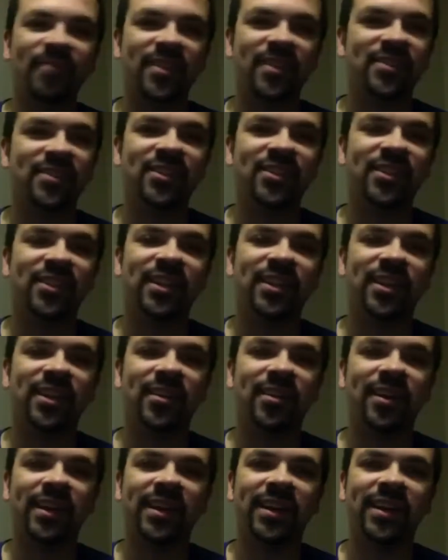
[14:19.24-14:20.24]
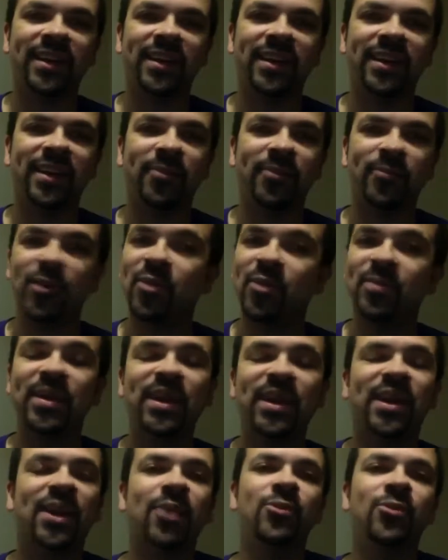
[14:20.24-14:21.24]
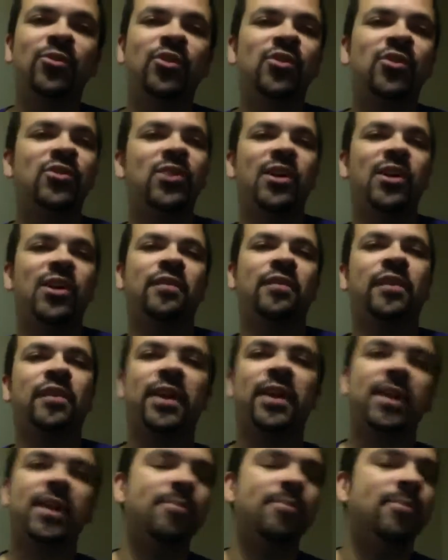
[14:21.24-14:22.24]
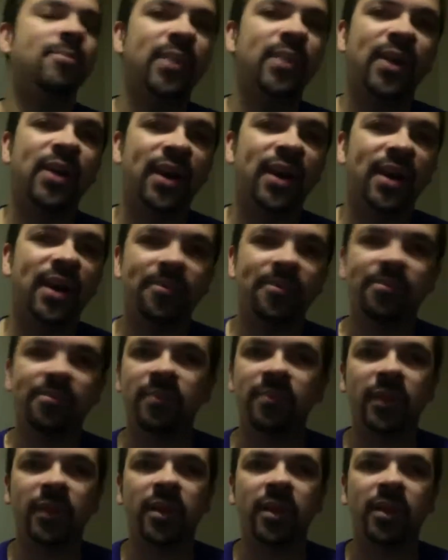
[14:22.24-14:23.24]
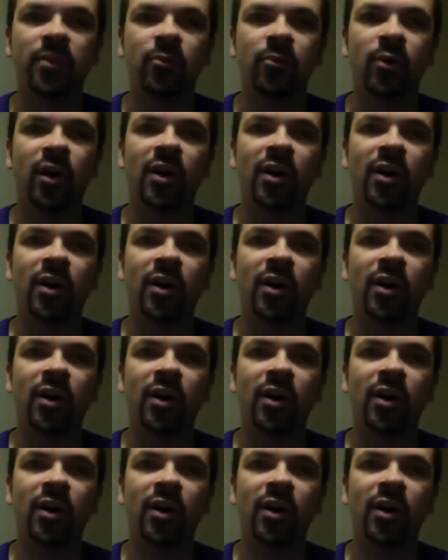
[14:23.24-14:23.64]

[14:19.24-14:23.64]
So you know, like it will be a culture shock for him, but what a